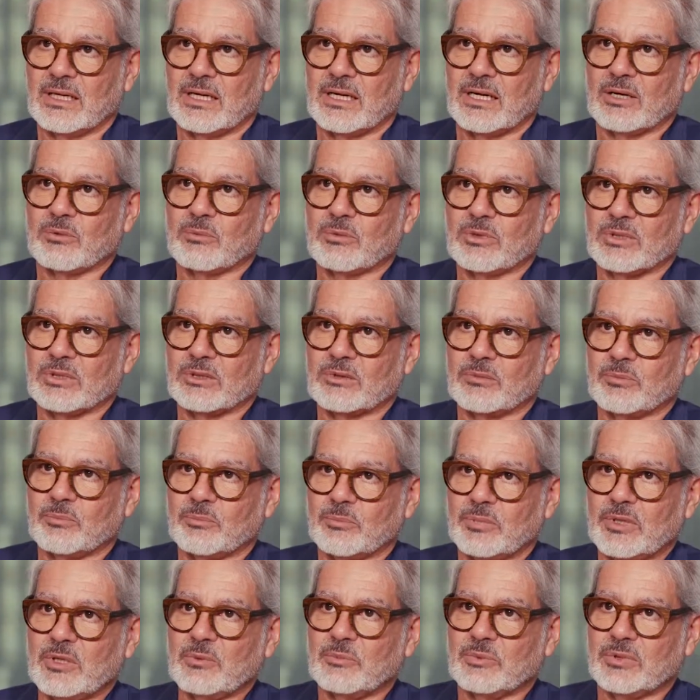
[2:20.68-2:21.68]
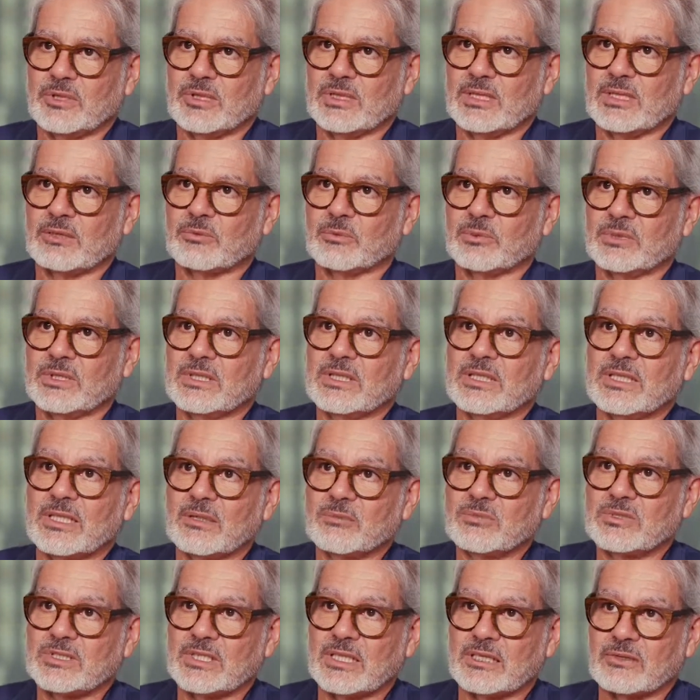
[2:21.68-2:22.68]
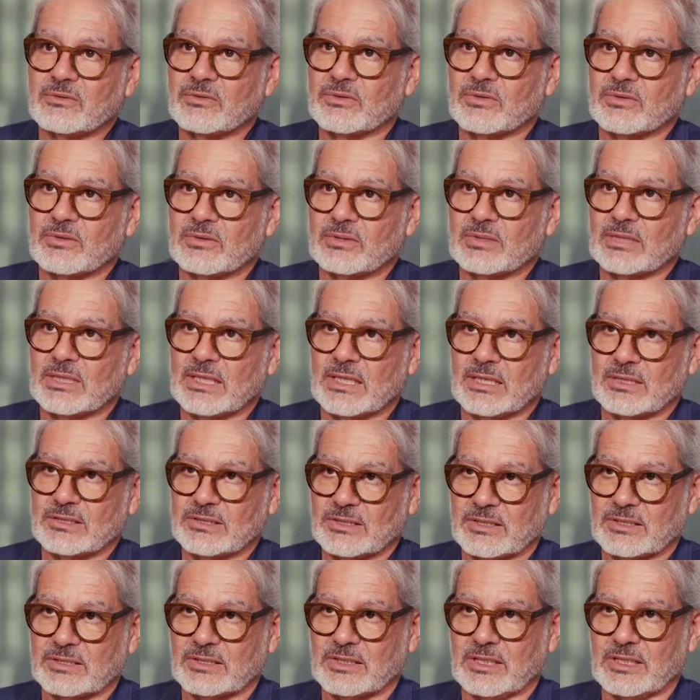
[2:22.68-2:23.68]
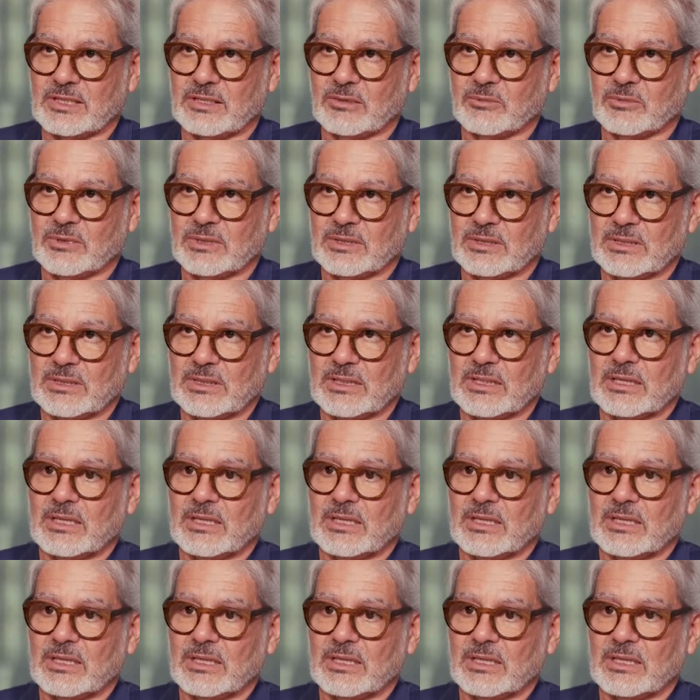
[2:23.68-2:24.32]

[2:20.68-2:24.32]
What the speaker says: I want people that within themselves are sustainable.